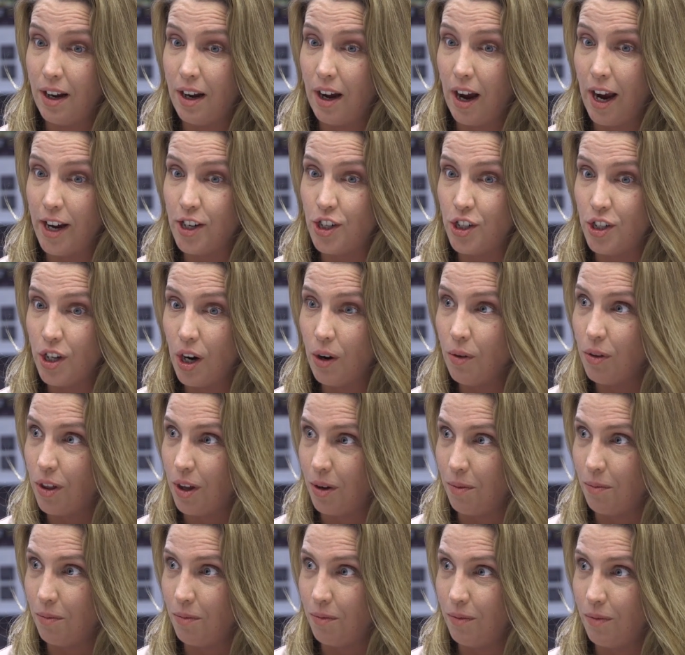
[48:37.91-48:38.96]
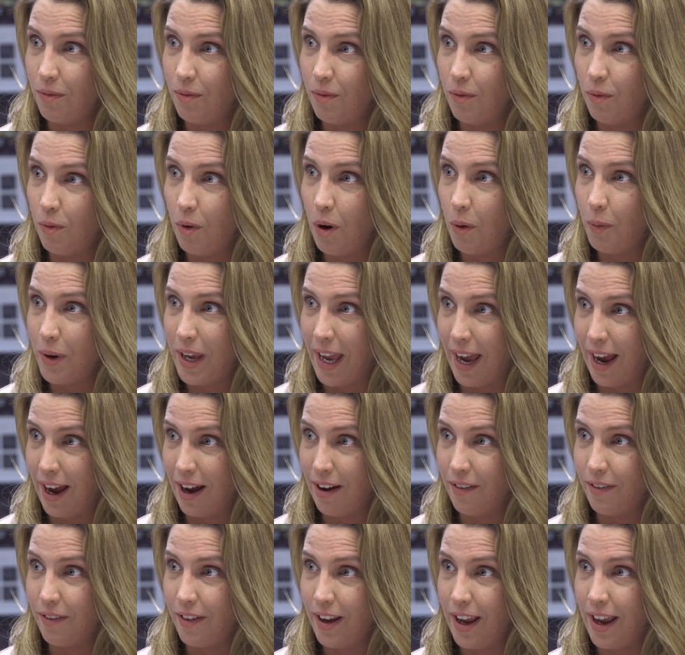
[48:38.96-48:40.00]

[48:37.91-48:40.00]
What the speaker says: I show them what we have,